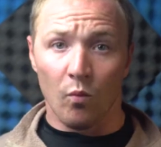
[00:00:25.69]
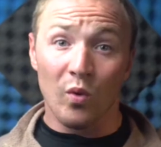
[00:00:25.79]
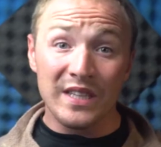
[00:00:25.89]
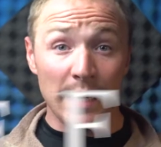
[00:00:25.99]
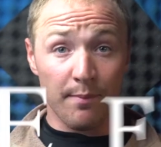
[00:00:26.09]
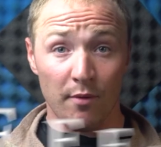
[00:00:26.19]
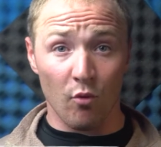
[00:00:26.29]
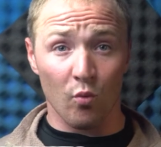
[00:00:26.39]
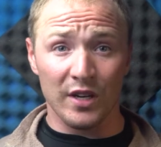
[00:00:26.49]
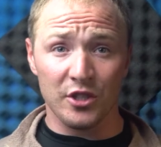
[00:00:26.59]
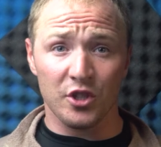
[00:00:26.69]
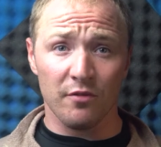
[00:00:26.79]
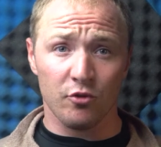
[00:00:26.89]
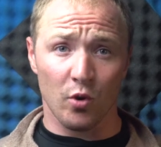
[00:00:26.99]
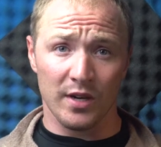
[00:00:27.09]
What's up, everyone?
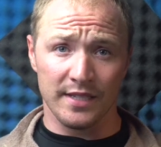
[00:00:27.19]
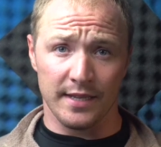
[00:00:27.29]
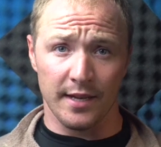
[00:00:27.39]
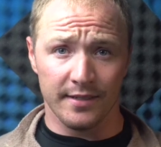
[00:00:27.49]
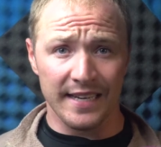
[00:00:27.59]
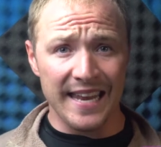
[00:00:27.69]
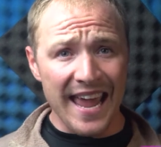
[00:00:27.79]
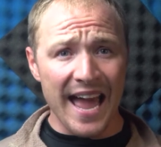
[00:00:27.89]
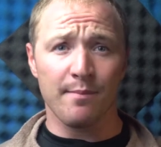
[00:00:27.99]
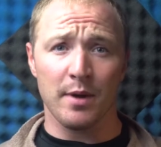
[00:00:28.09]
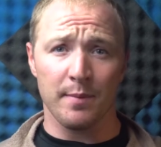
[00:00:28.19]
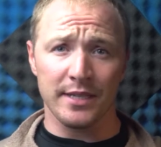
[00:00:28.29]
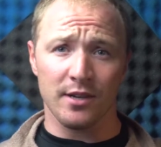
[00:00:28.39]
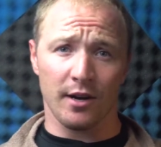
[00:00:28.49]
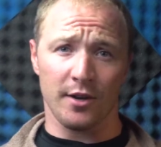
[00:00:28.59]
Jeff Jorgensen here. Today, I'm going to be
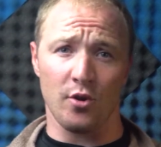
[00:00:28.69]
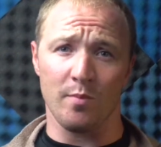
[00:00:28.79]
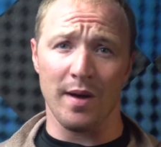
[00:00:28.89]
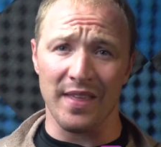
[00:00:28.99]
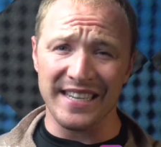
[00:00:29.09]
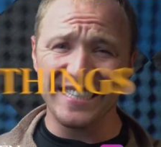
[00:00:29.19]
talking to you about the